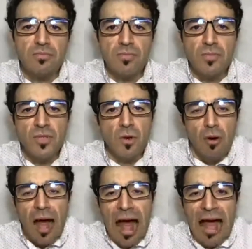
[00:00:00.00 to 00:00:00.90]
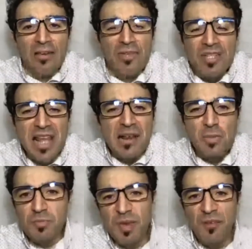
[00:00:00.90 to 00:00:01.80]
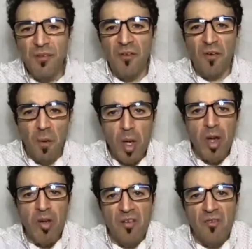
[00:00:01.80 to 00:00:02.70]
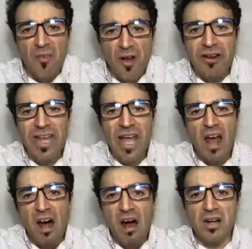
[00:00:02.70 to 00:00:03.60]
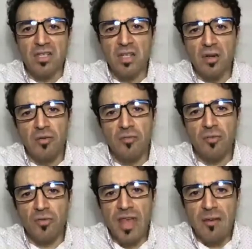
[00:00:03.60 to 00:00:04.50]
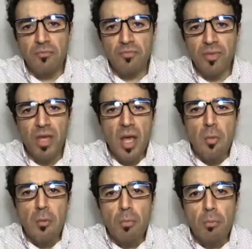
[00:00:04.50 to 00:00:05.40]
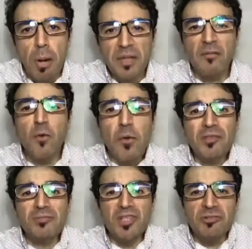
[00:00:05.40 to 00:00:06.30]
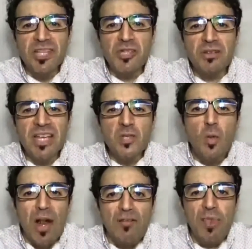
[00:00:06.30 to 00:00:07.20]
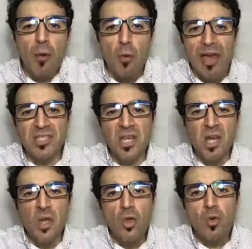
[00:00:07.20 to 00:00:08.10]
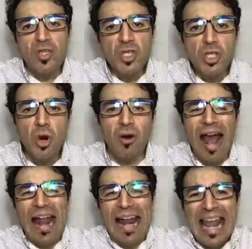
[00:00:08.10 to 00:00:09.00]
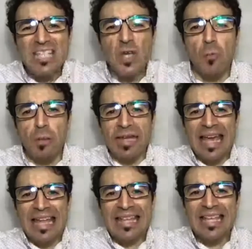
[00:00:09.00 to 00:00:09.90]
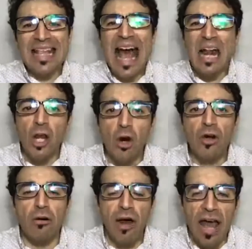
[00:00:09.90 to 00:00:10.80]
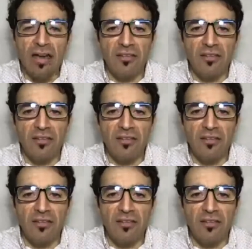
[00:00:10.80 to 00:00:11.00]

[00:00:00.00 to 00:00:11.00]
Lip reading: So I understand it must be very hard for them, but fluid restriction is one of the ways to ensure a less complicated and longer life.